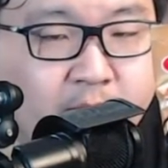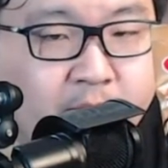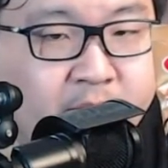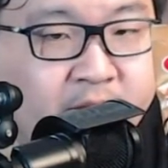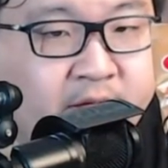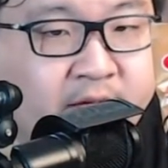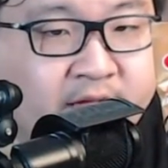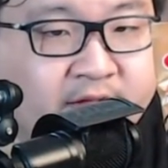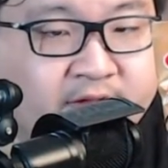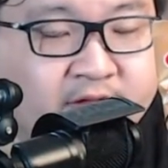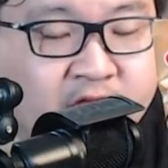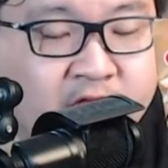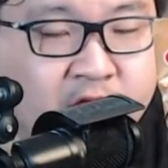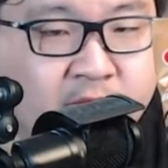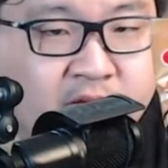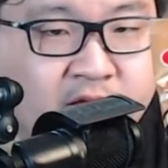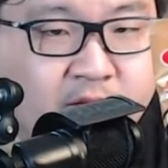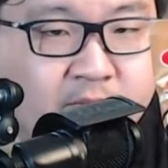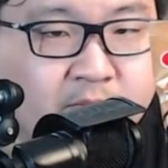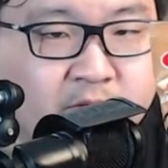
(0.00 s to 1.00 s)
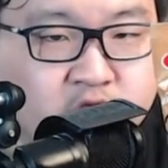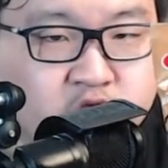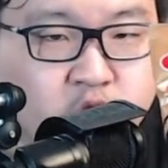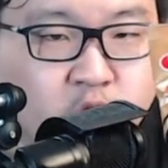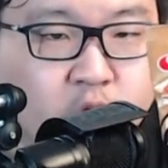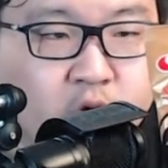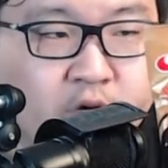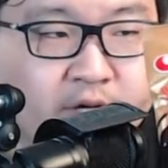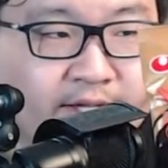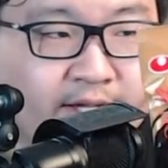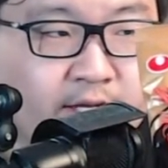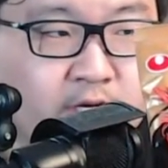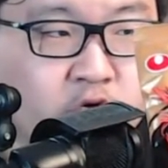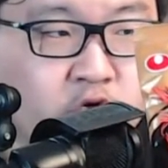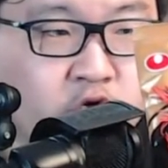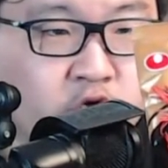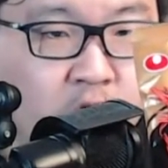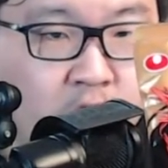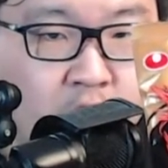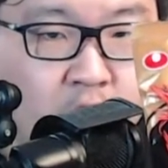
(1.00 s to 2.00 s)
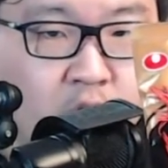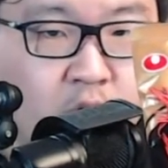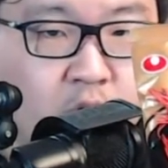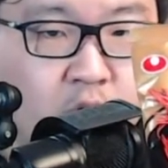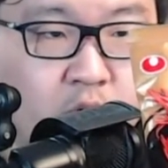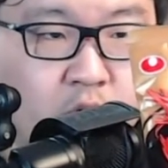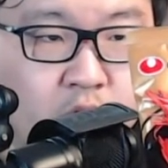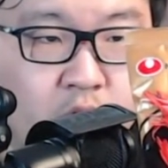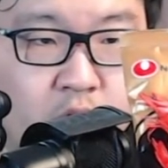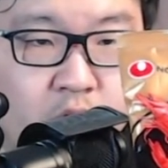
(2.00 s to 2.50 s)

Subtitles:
but it's gonna be a majority no.